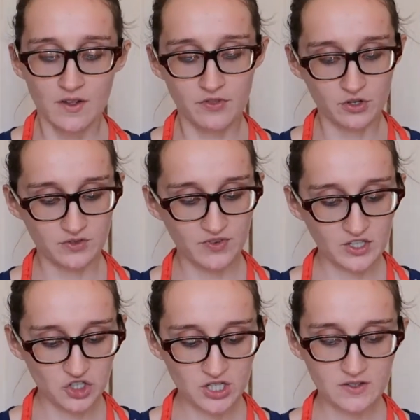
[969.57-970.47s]
and there's
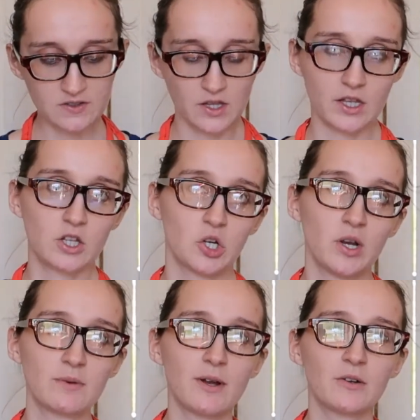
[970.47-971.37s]
veggies, like the
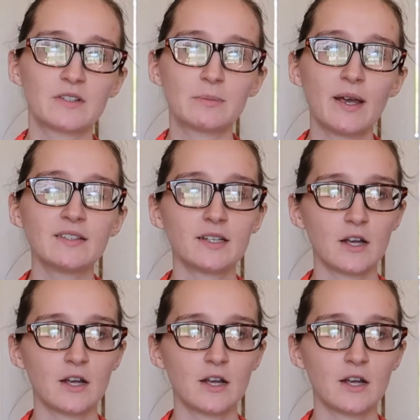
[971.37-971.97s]
correct amount of spice.